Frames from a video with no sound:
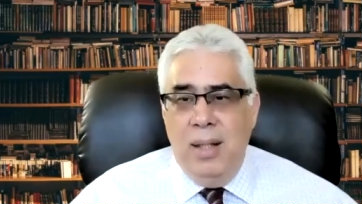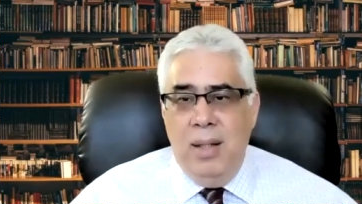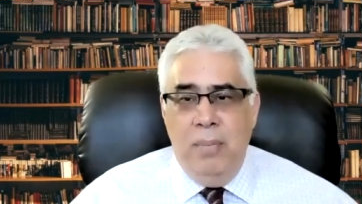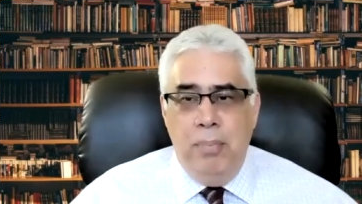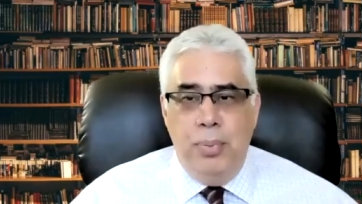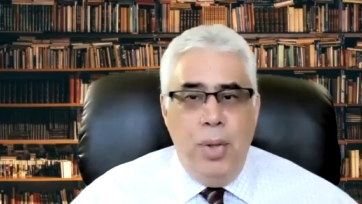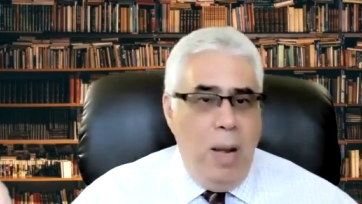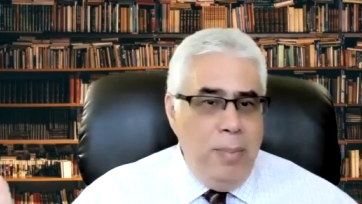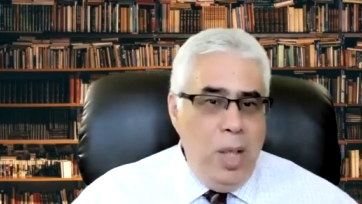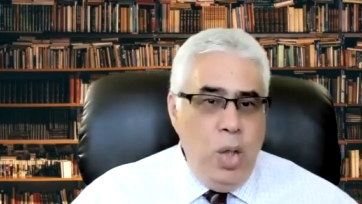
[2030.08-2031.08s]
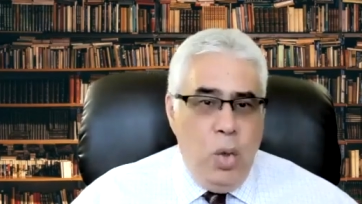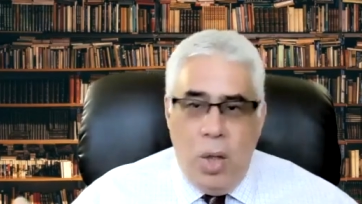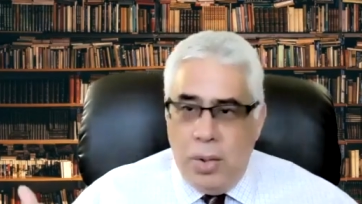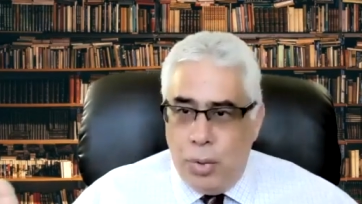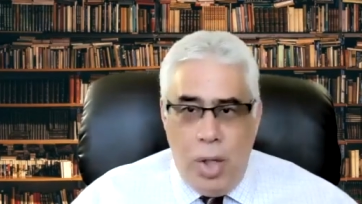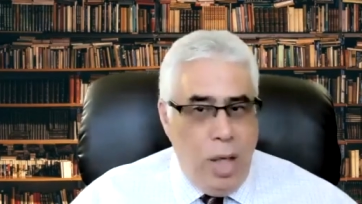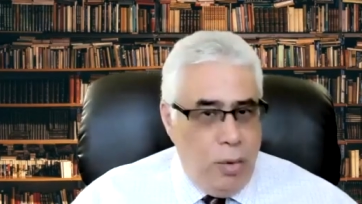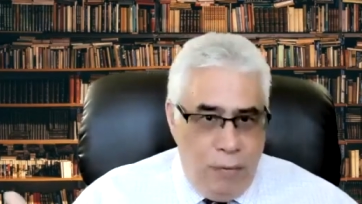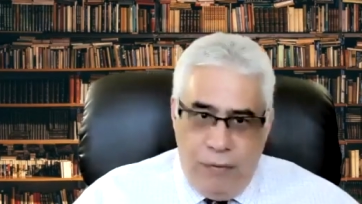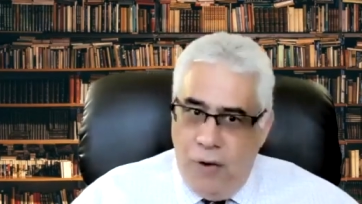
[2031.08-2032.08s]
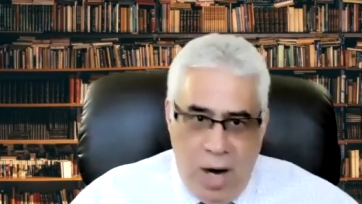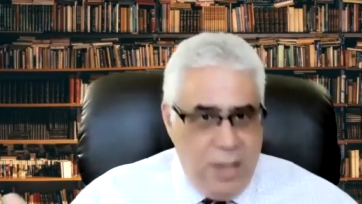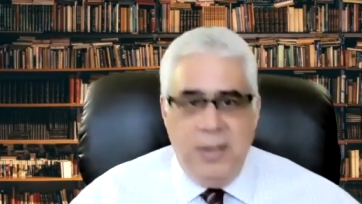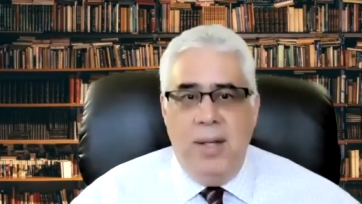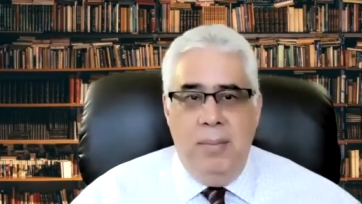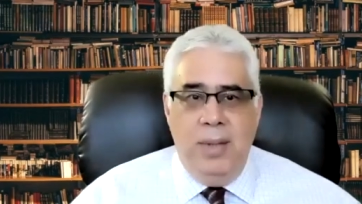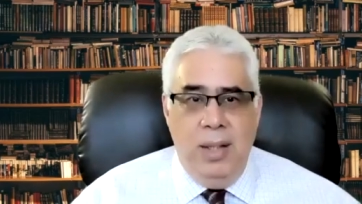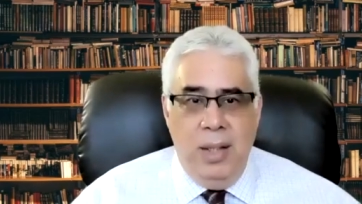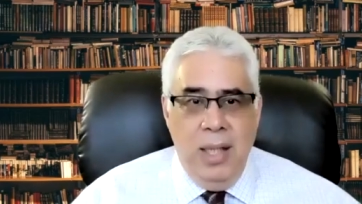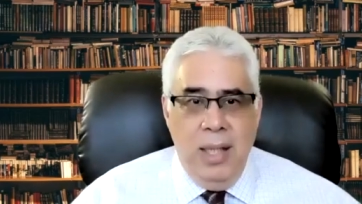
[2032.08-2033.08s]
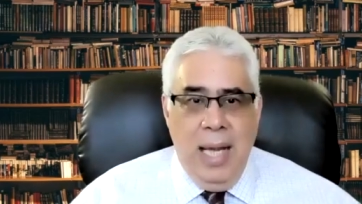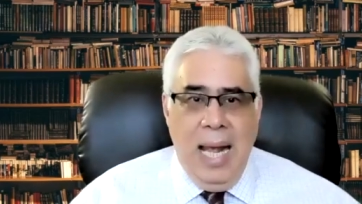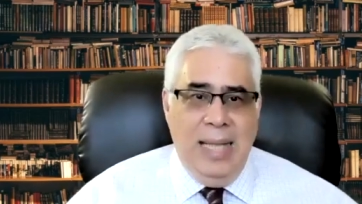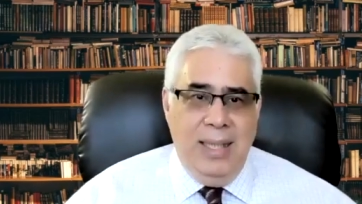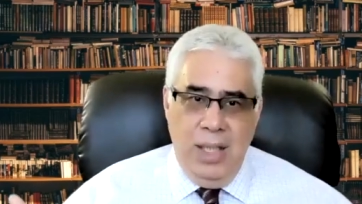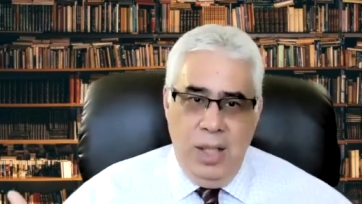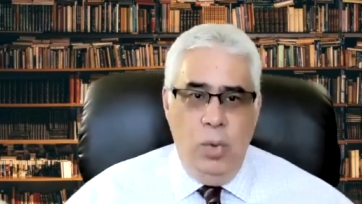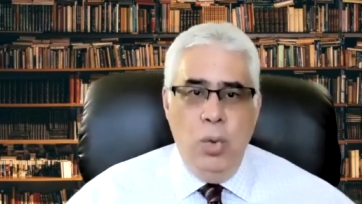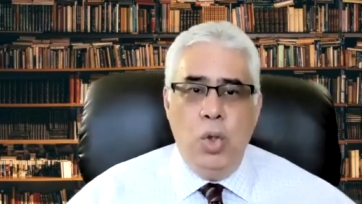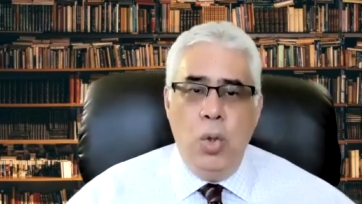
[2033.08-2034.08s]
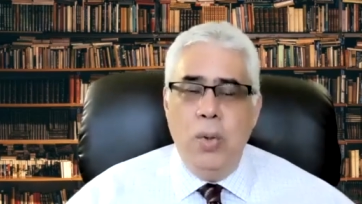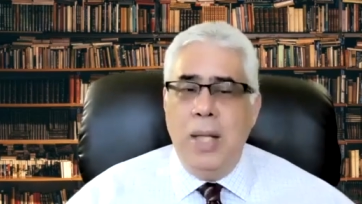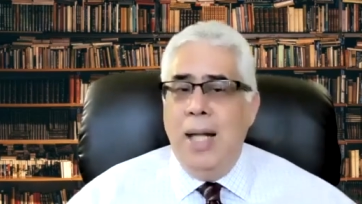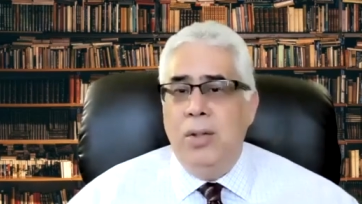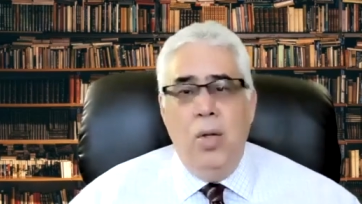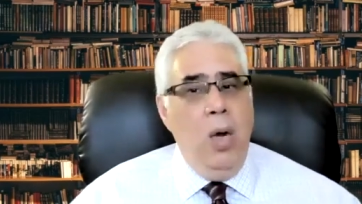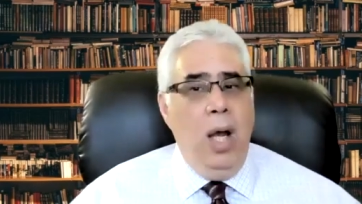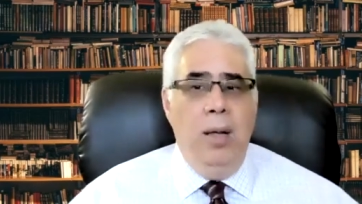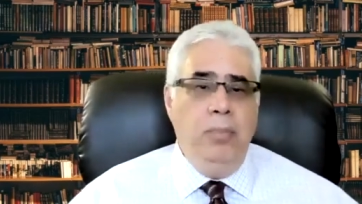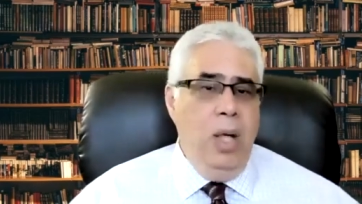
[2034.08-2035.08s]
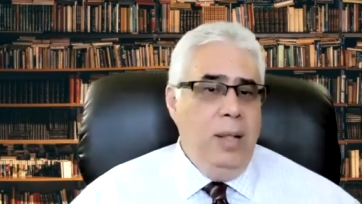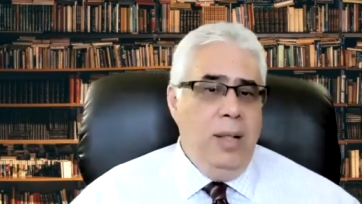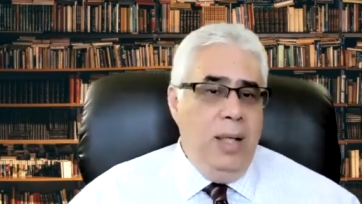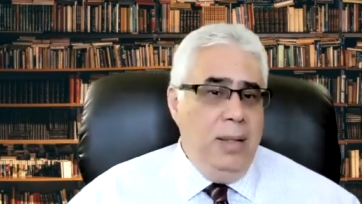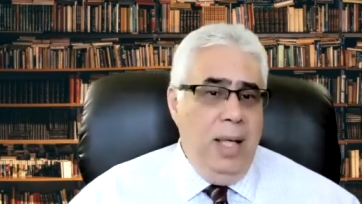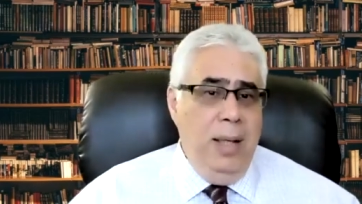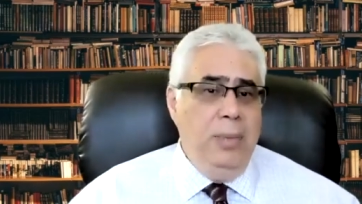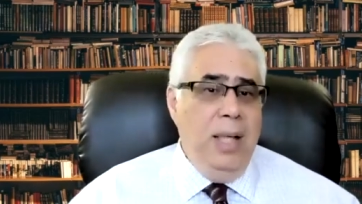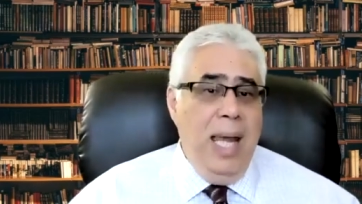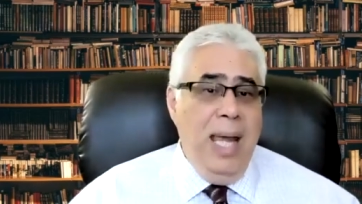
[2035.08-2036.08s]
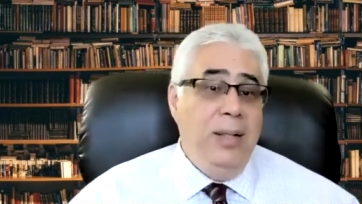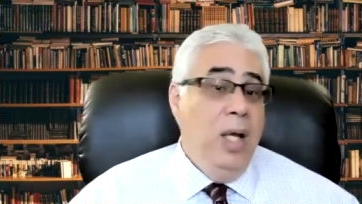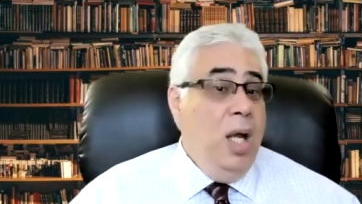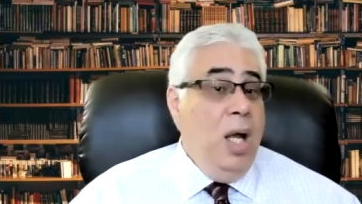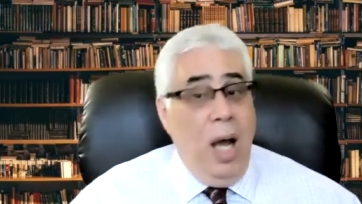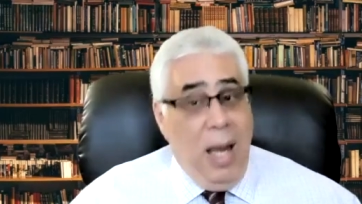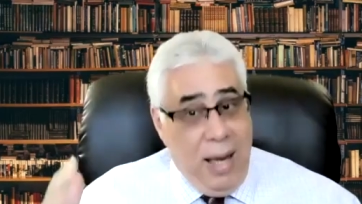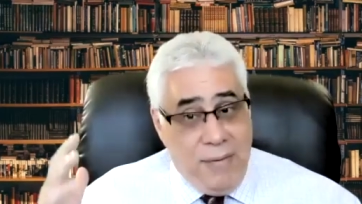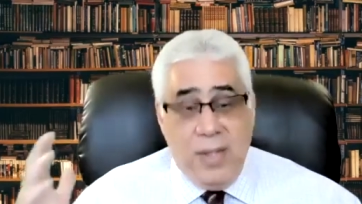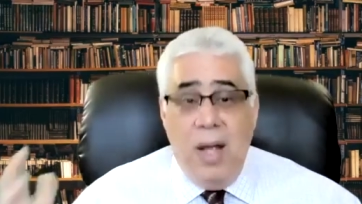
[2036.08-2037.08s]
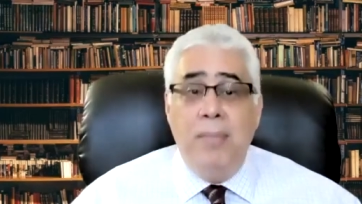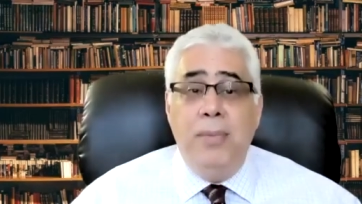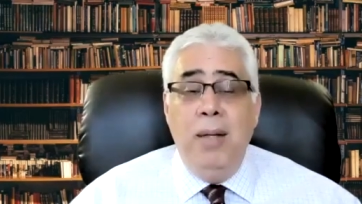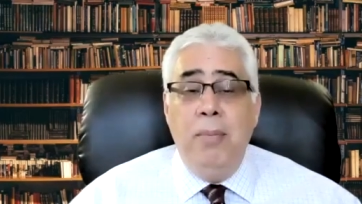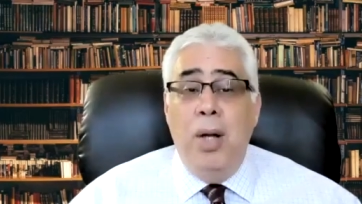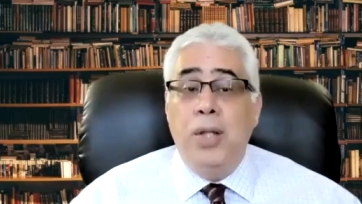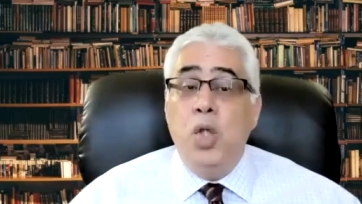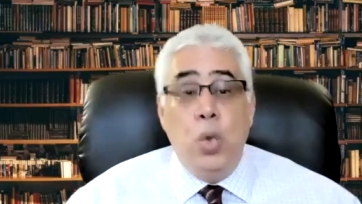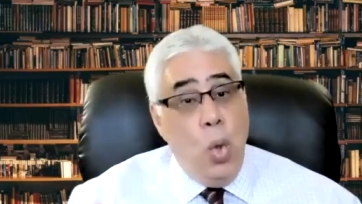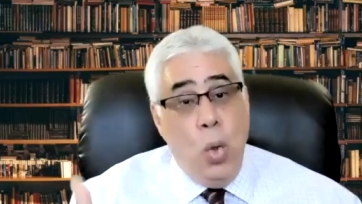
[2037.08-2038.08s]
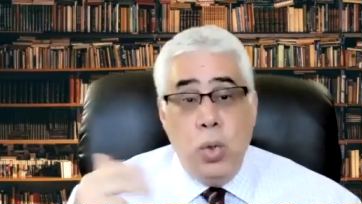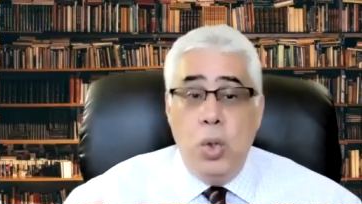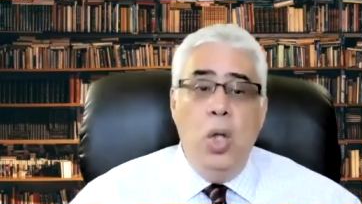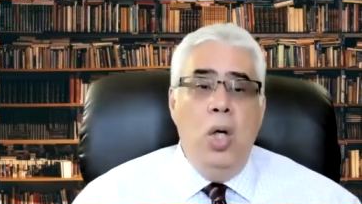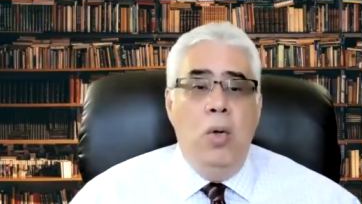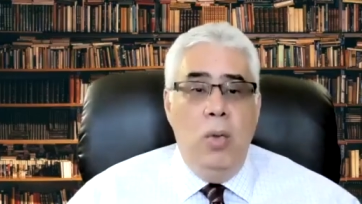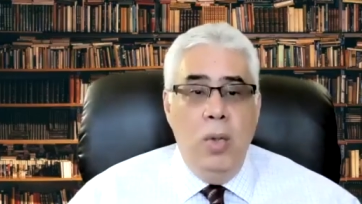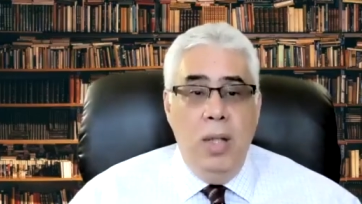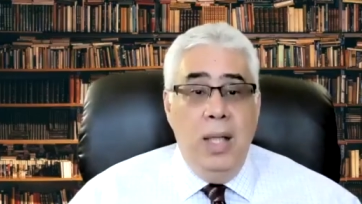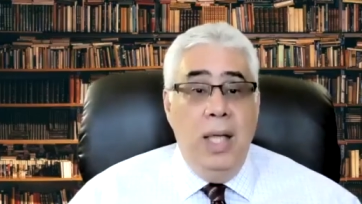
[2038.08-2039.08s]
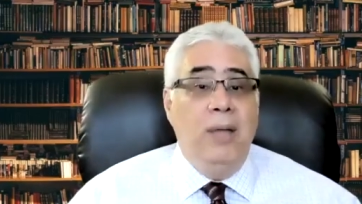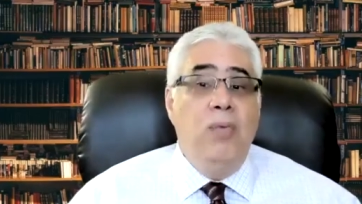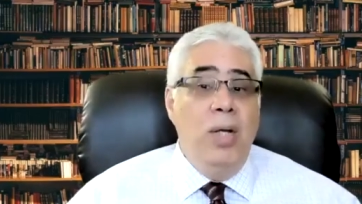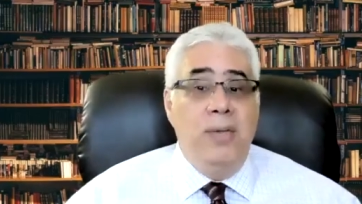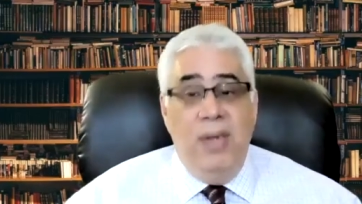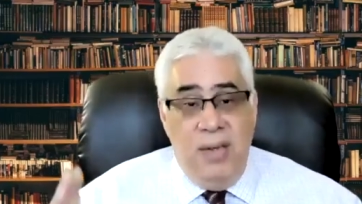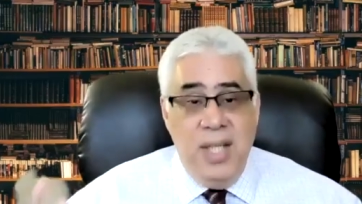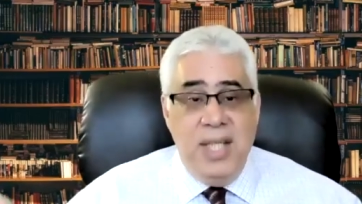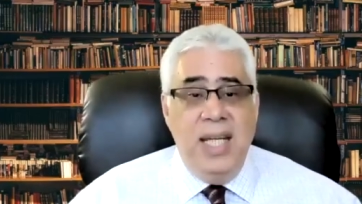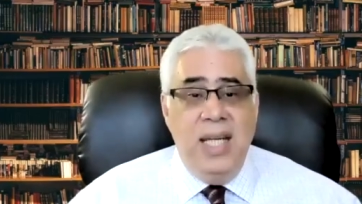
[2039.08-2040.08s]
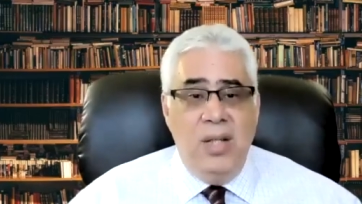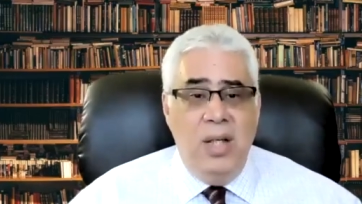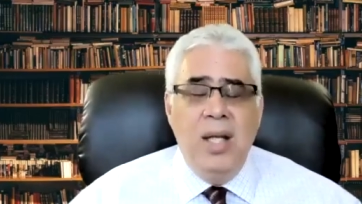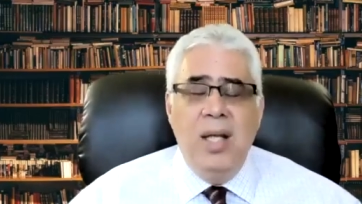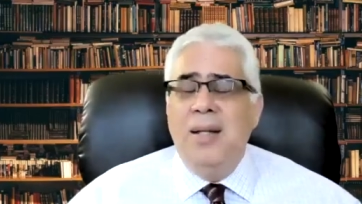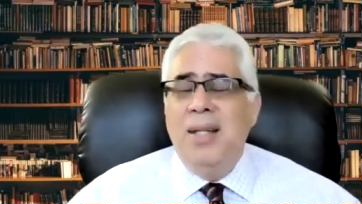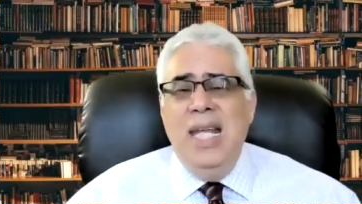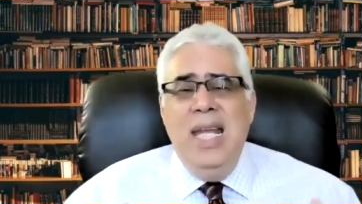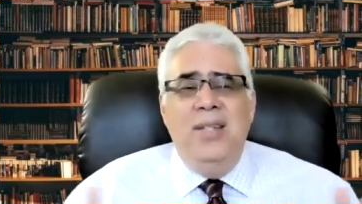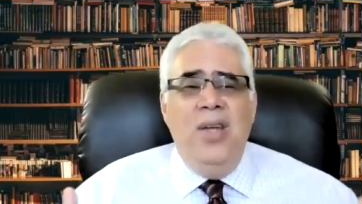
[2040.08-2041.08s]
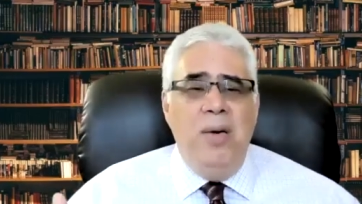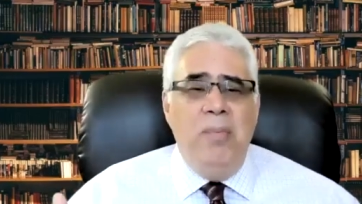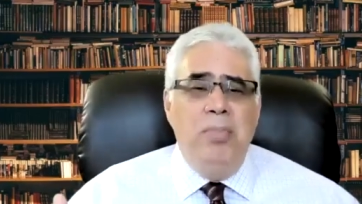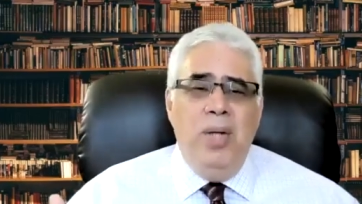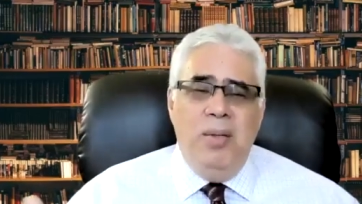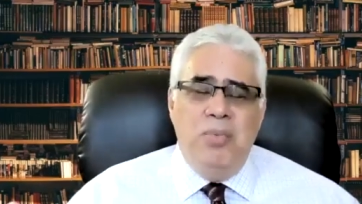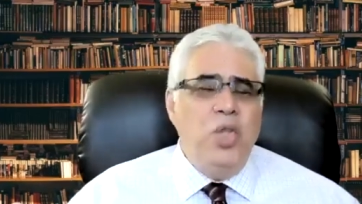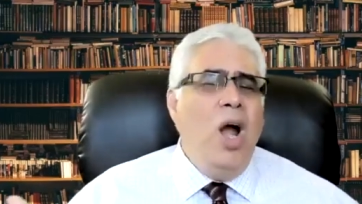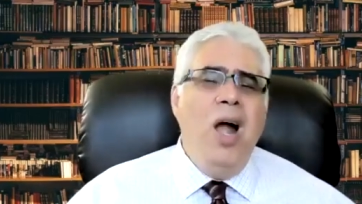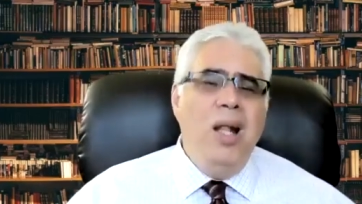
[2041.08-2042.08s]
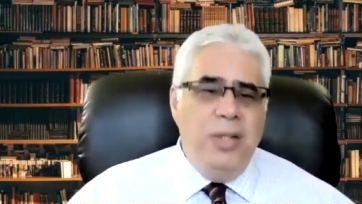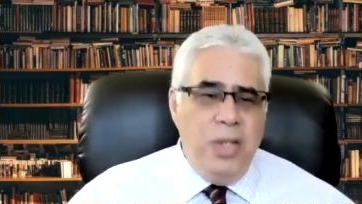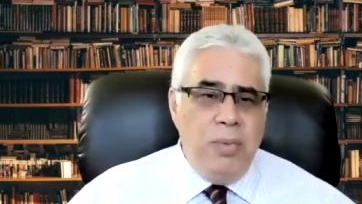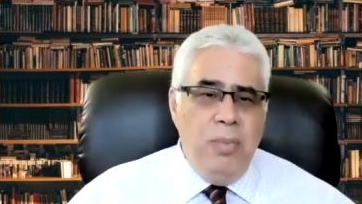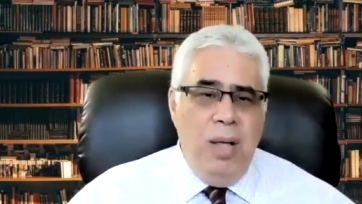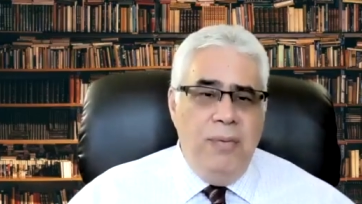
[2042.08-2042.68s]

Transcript: uh, probably you are trying to find something, at least to show that no, I'm not an empty hand. I have something, but you don't know. It was very secret. These are uh, childish, my